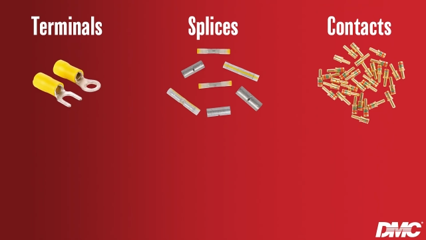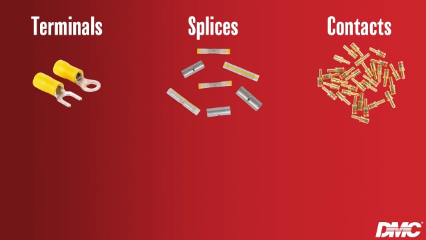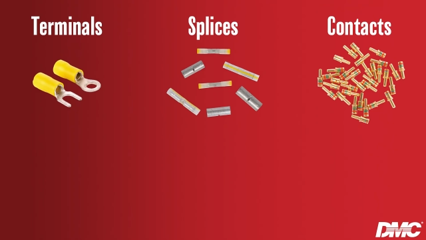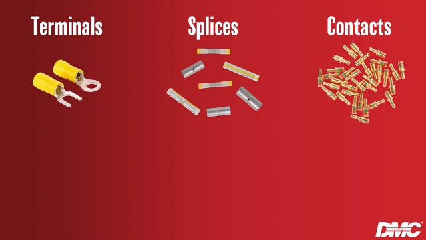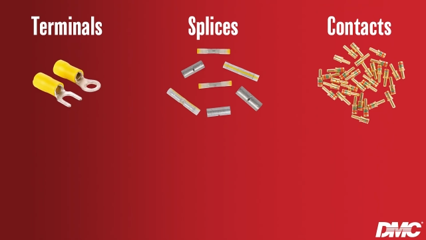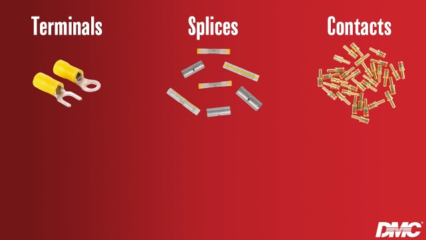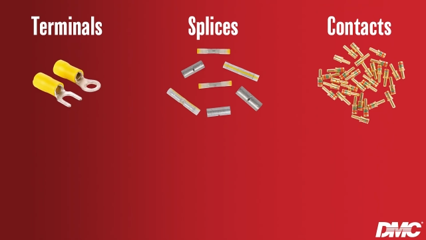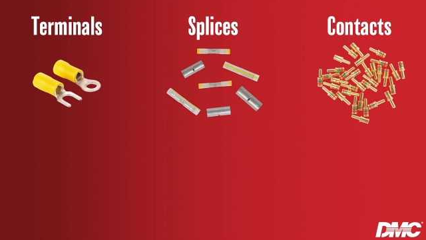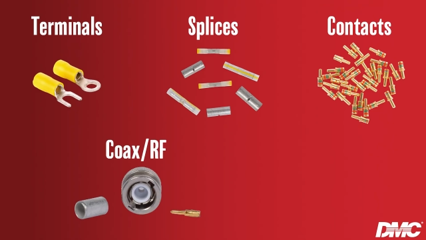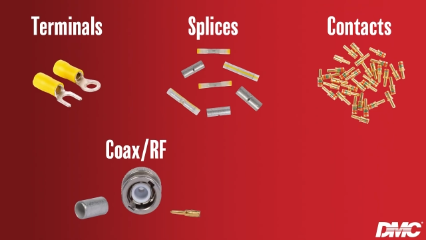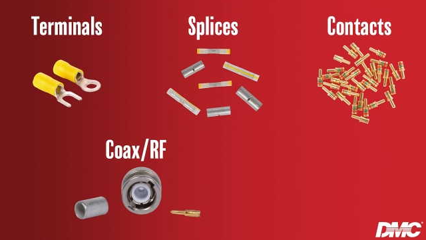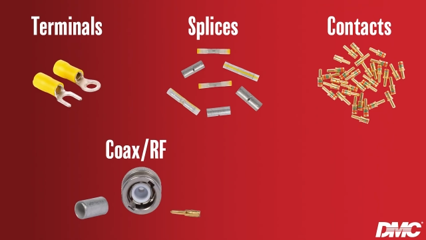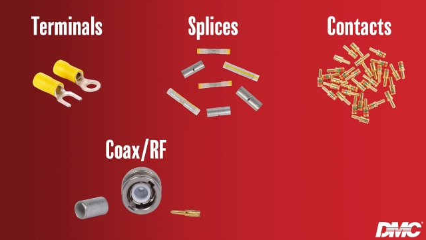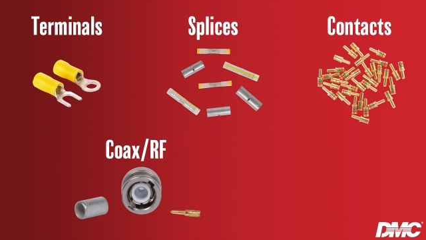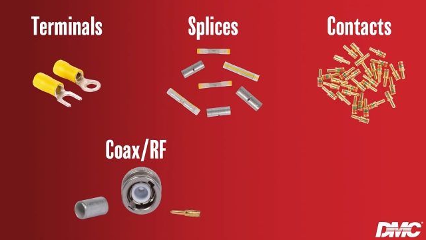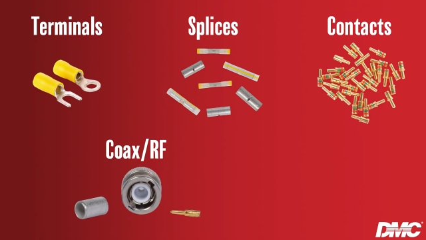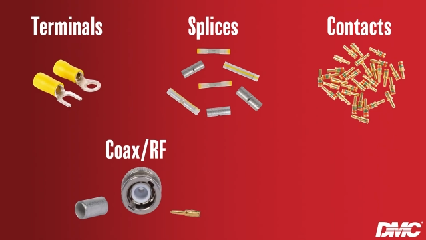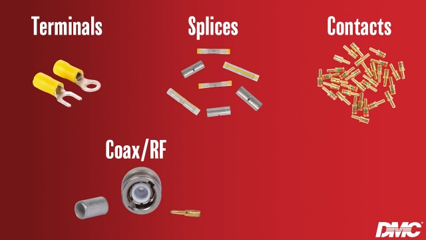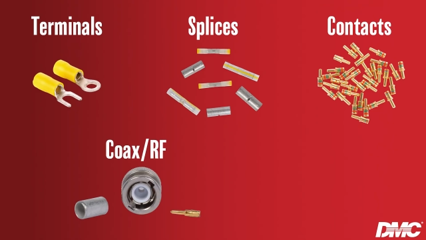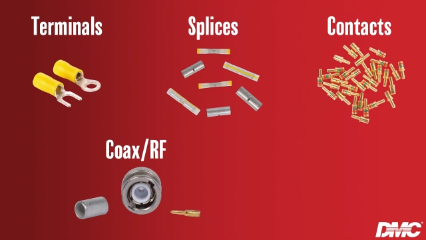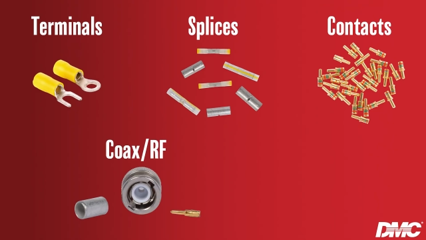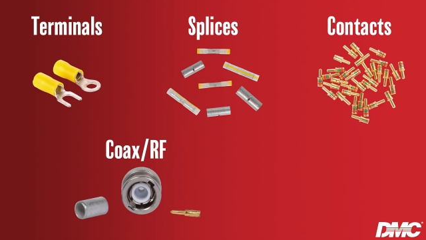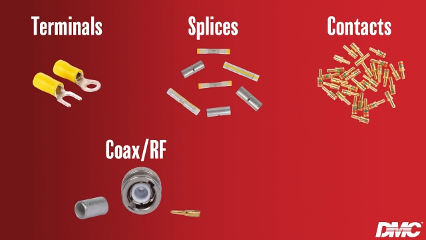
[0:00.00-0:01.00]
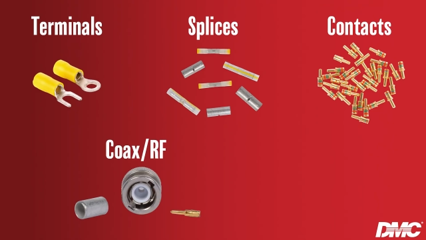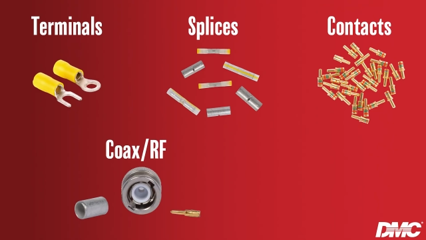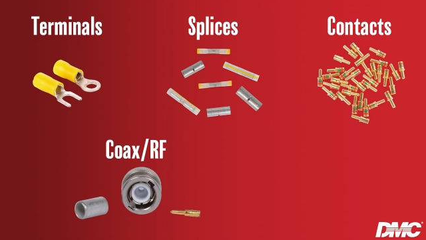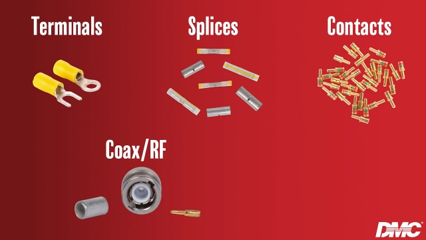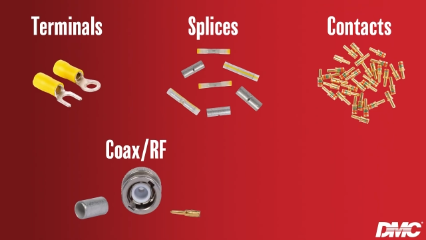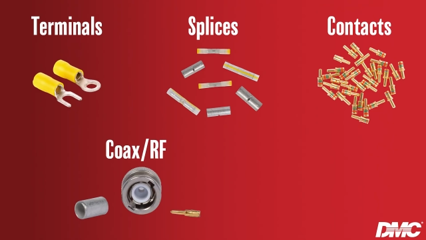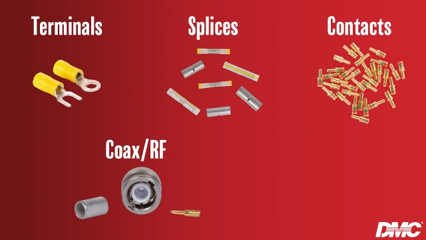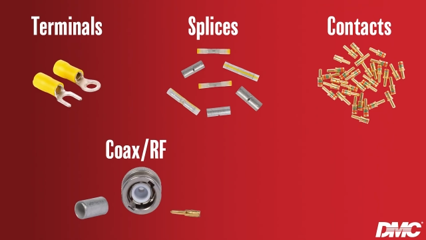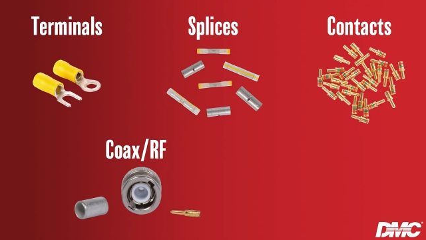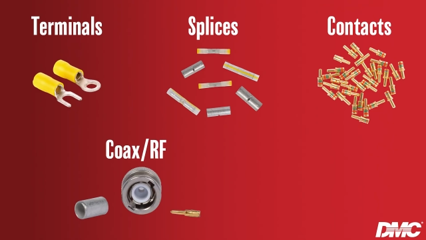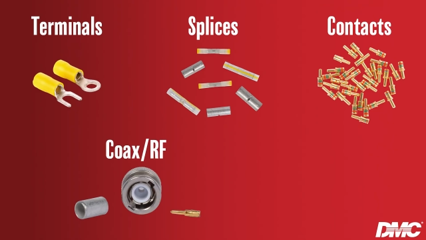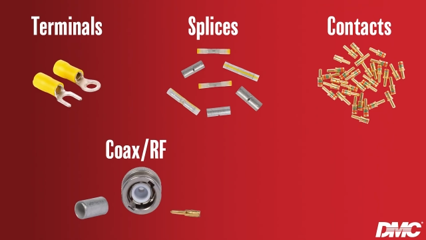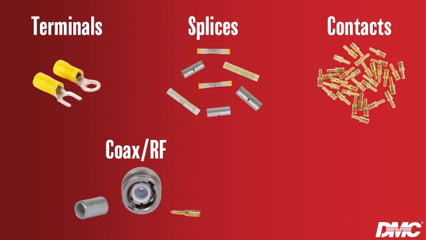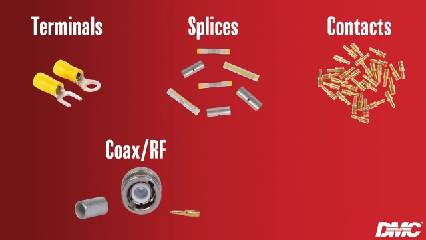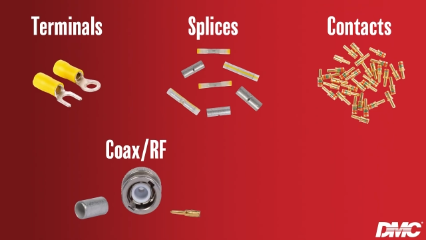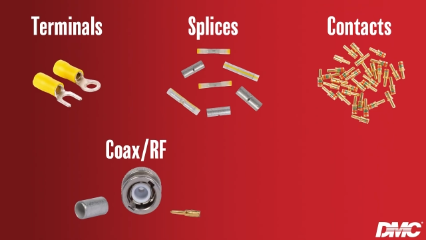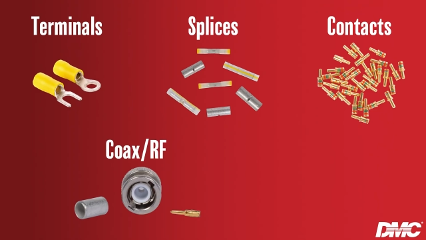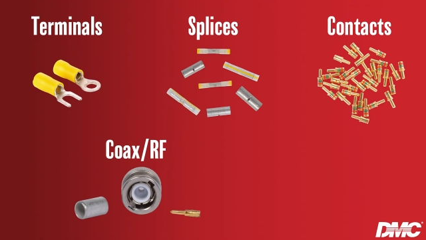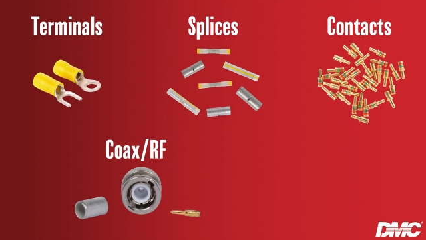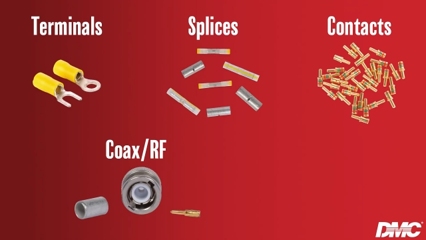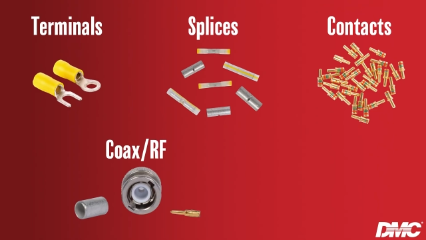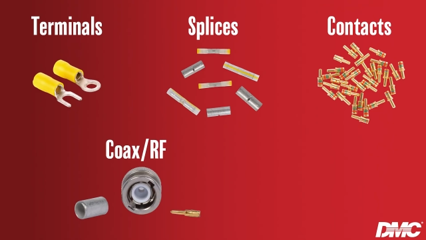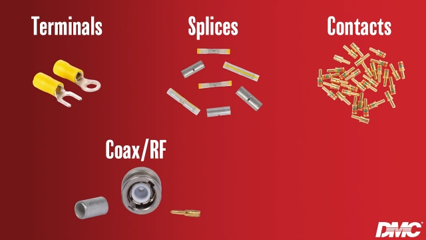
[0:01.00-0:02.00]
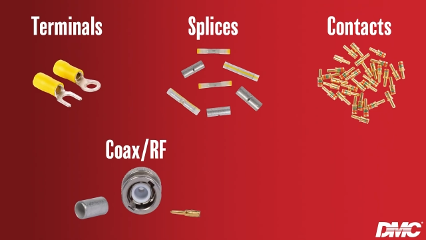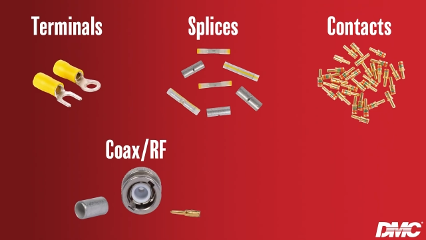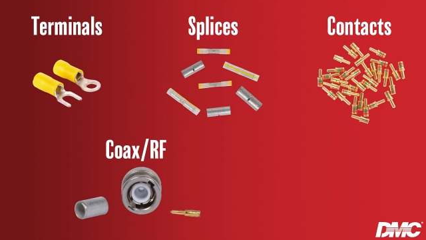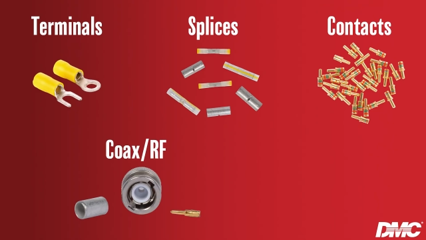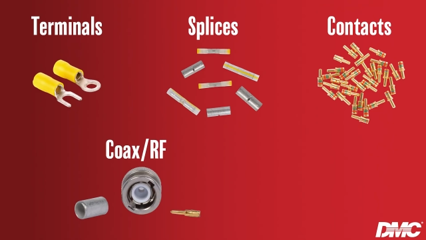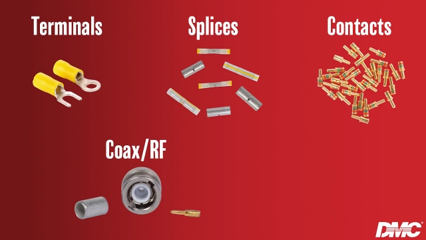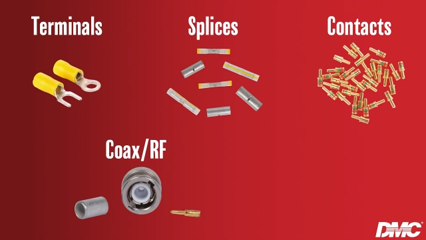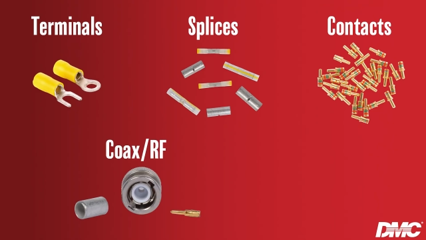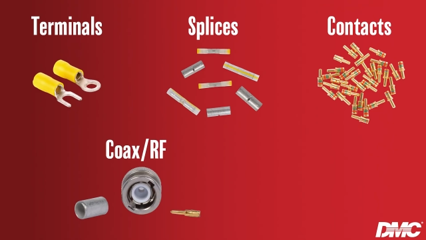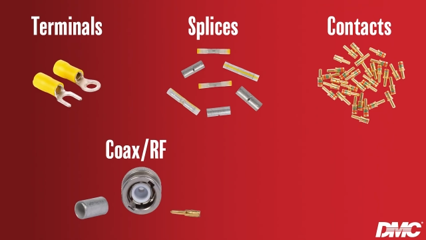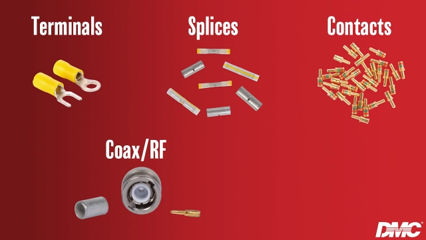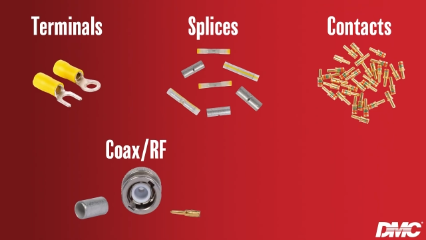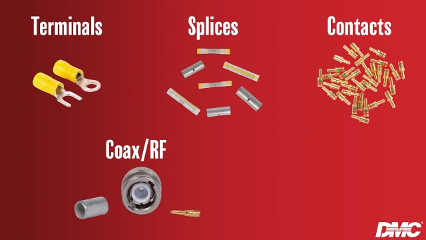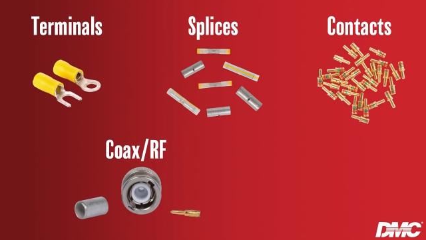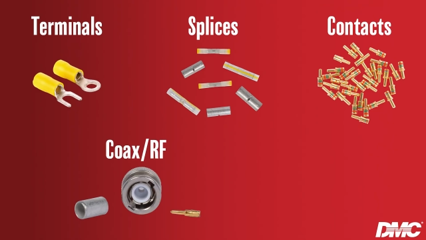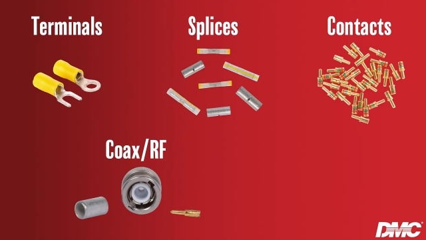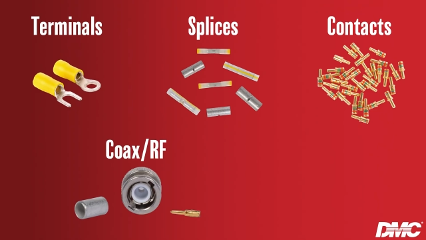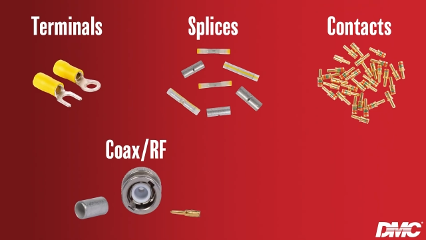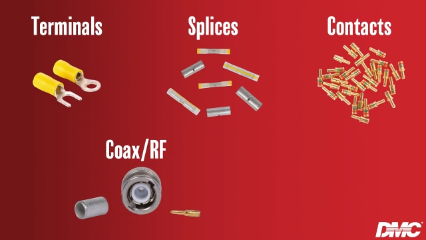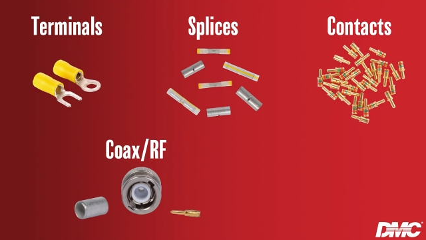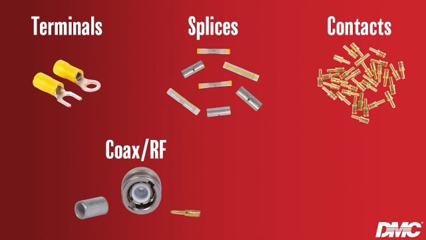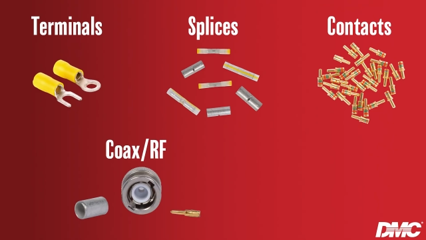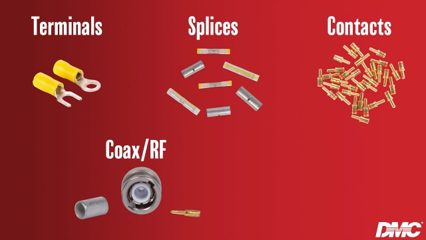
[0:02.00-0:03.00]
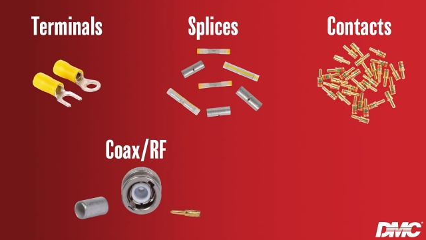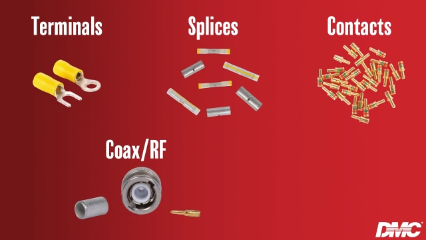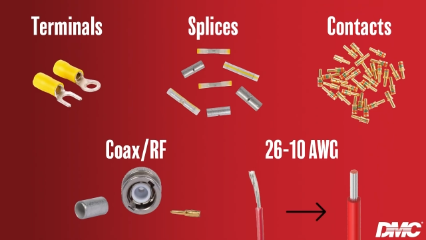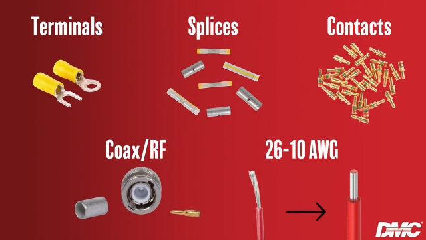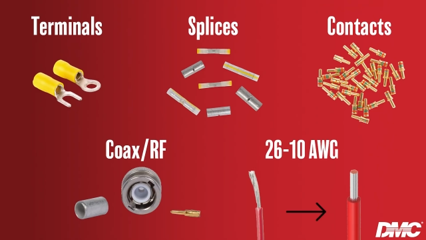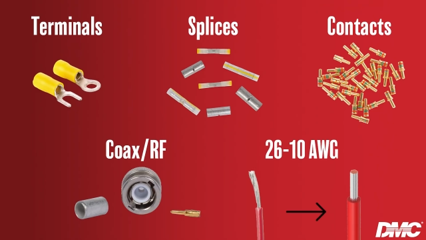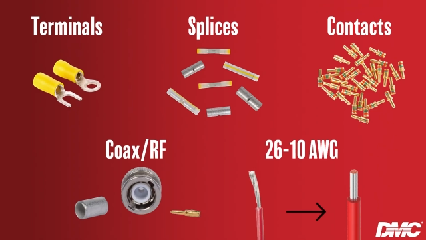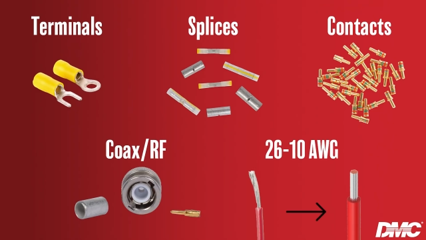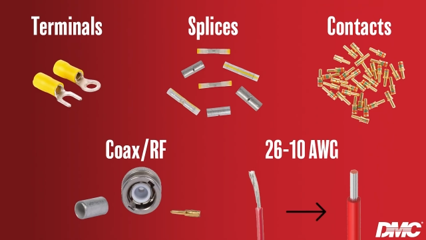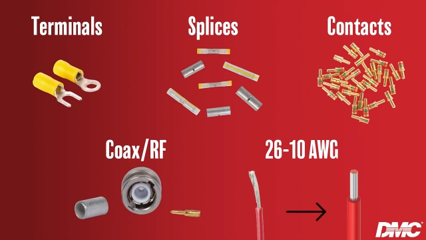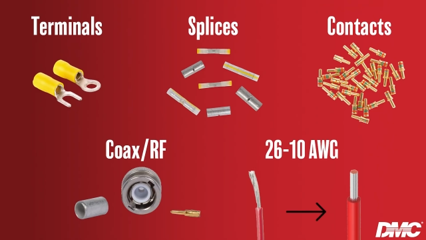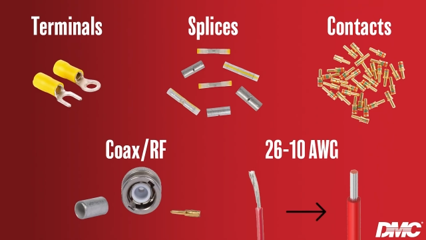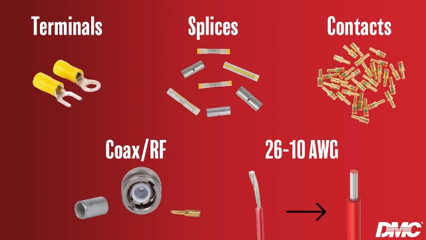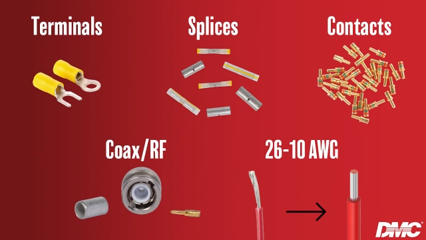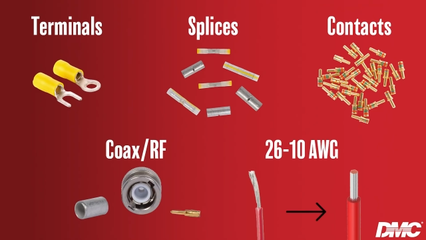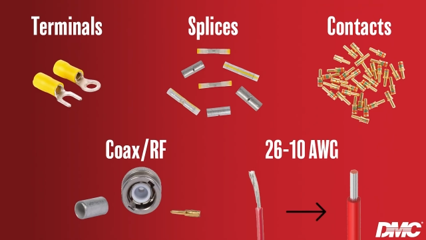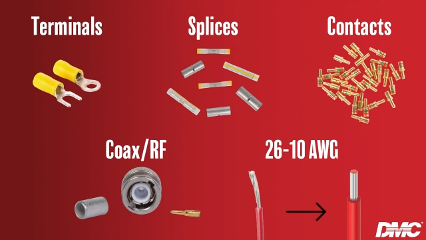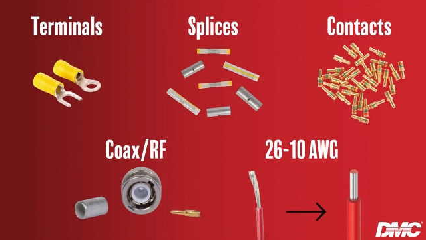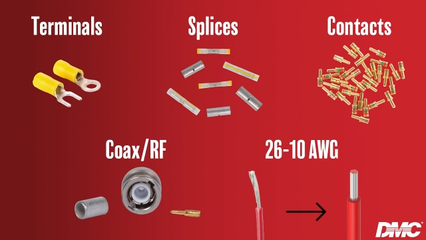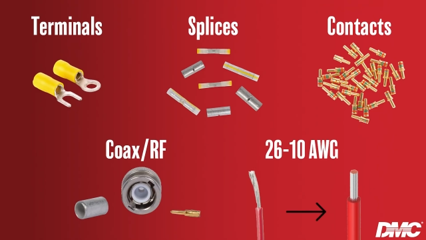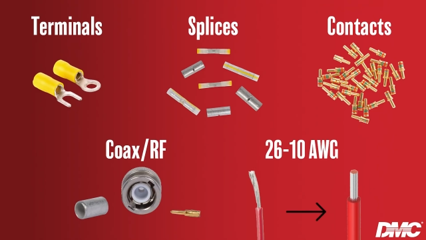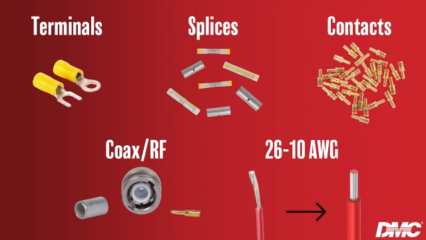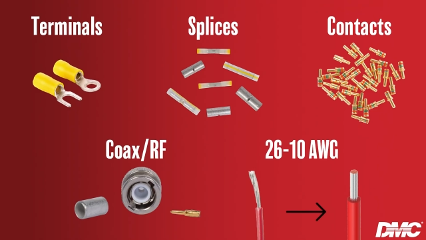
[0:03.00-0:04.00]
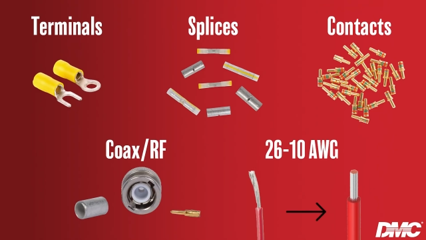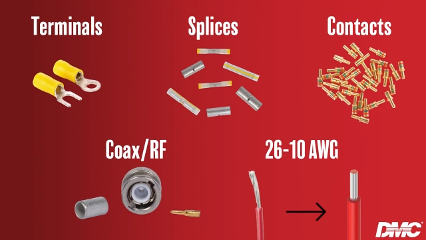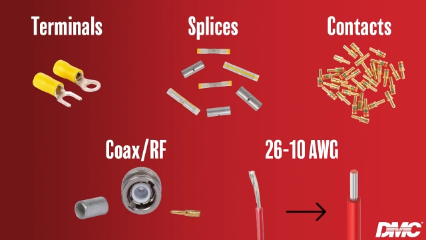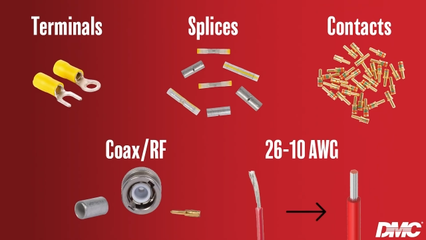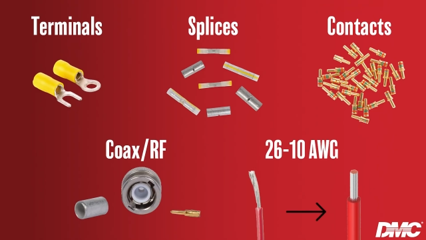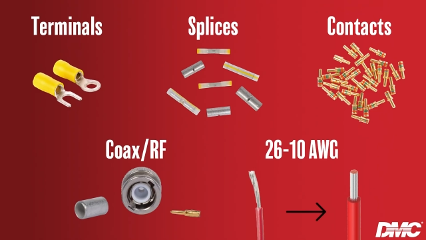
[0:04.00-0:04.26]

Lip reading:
[unreadable: no face in view]